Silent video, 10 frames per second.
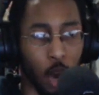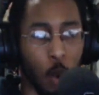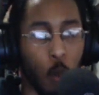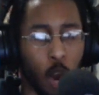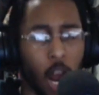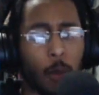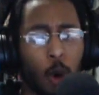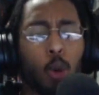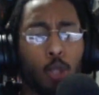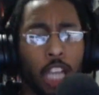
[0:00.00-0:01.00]
what I'm
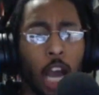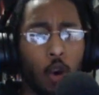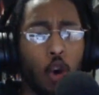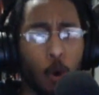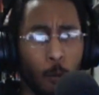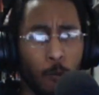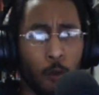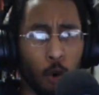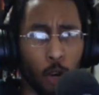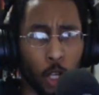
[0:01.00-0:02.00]
holding out hope
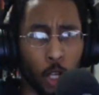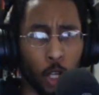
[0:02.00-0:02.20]
for is